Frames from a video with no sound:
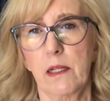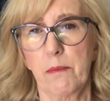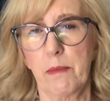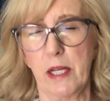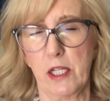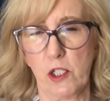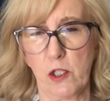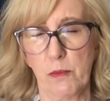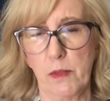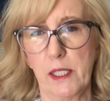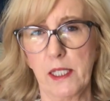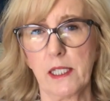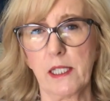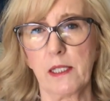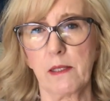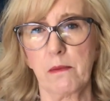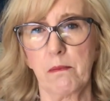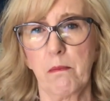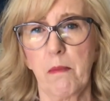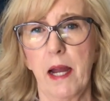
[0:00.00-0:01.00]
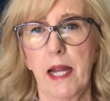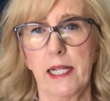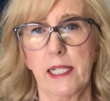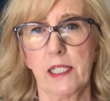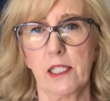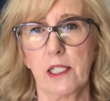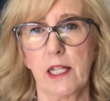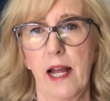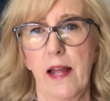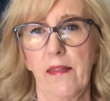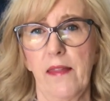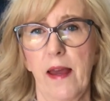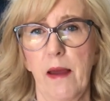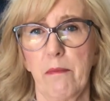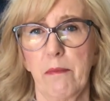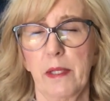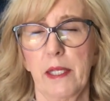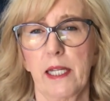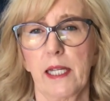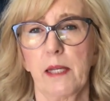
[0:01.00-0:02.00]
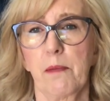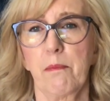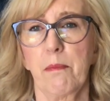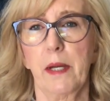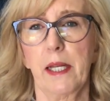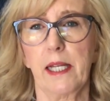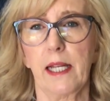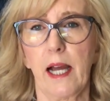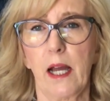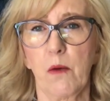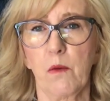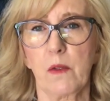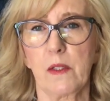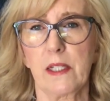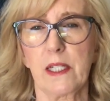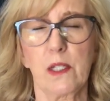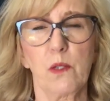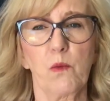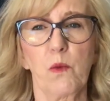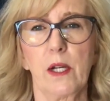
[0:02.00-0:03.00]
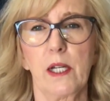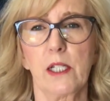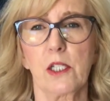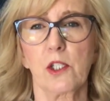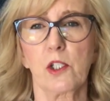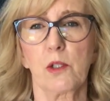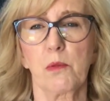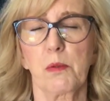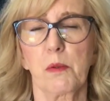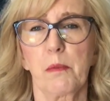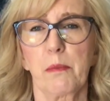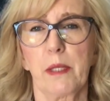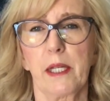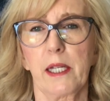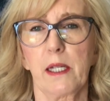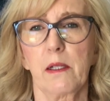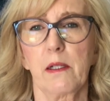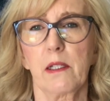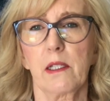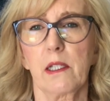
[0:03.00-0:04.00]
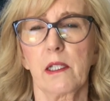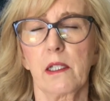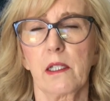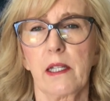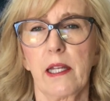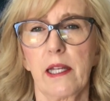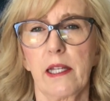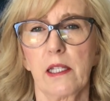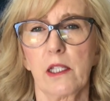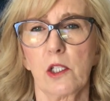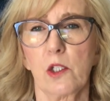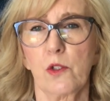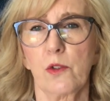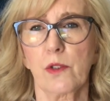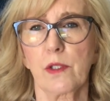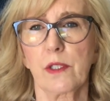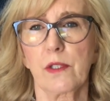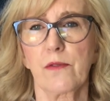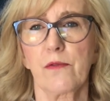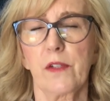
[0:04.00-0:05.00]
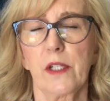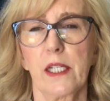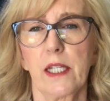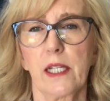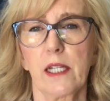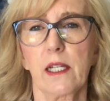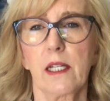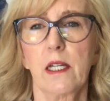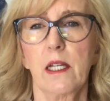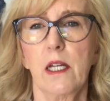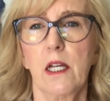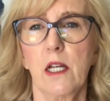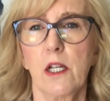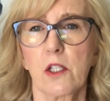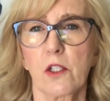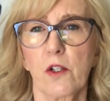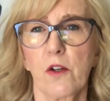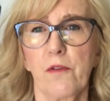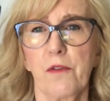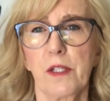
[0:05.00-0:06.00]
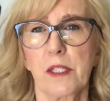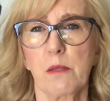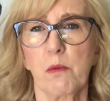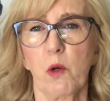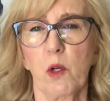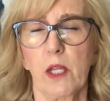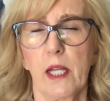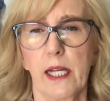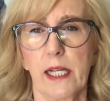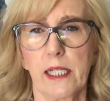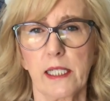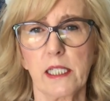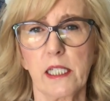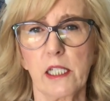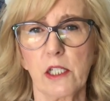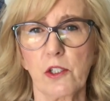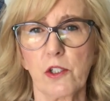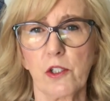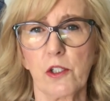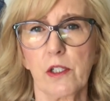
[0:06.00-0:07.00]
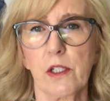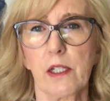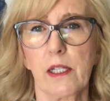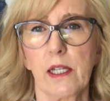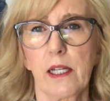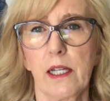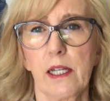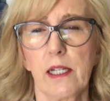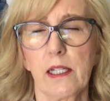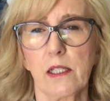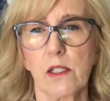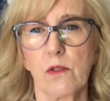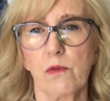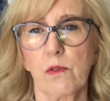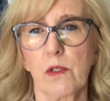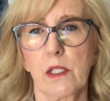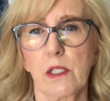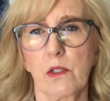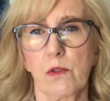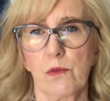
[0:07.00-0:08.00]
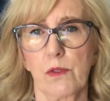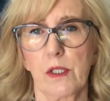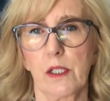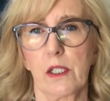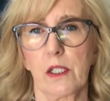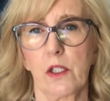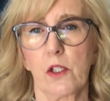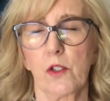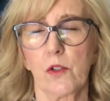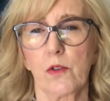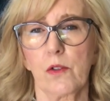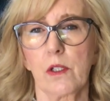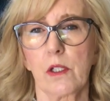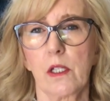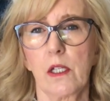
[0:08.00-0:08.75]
measurements, mine is not that big, but I didn't want it super big and loose fitting, so it fits more like a t-shirt, and it's really cute.